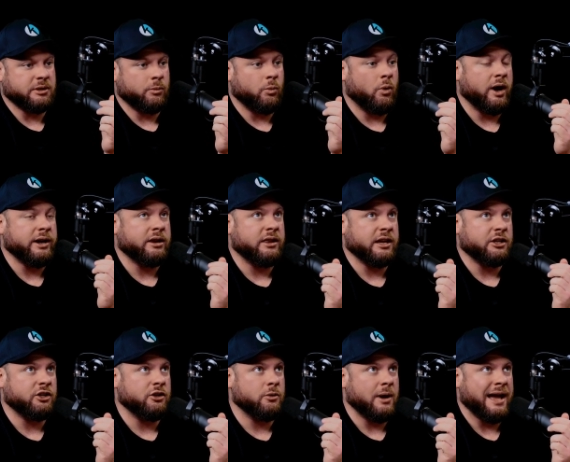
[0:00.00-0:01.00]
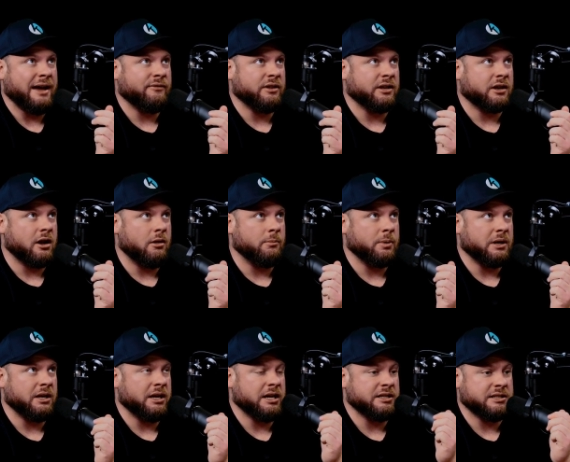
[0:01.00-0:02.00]
And one thing you have in the
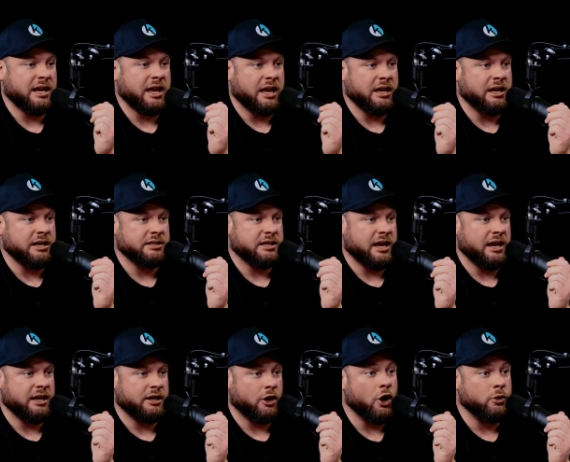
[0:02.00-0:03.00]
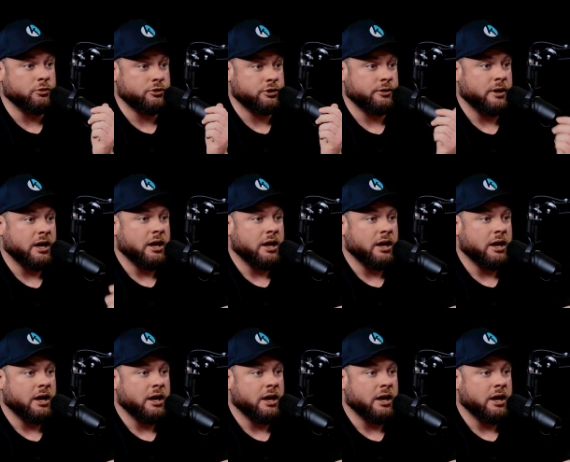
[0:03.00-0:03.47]
company is a is a coach